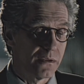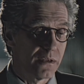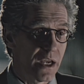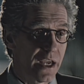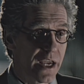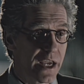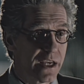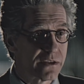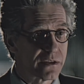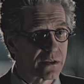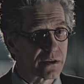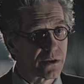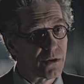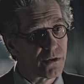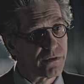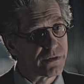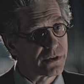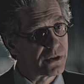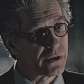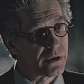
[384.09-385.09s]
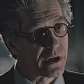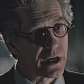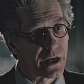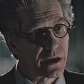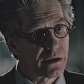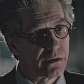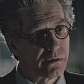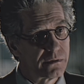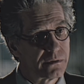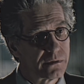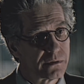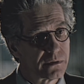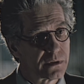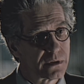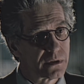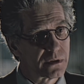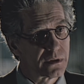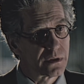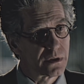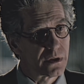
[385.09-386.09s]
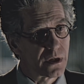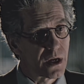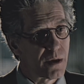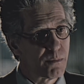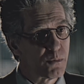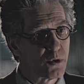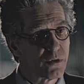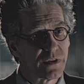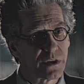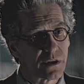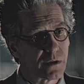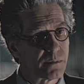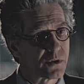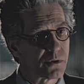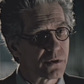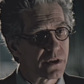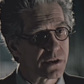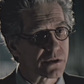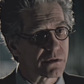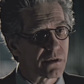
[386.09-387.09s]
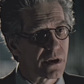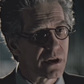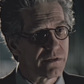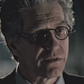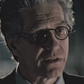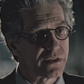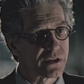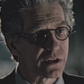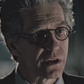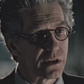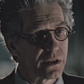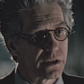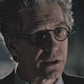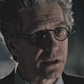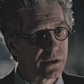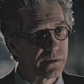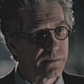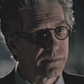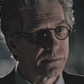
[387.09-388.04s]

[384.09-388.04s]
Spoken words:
who is inexplicably played by acclaimed film director David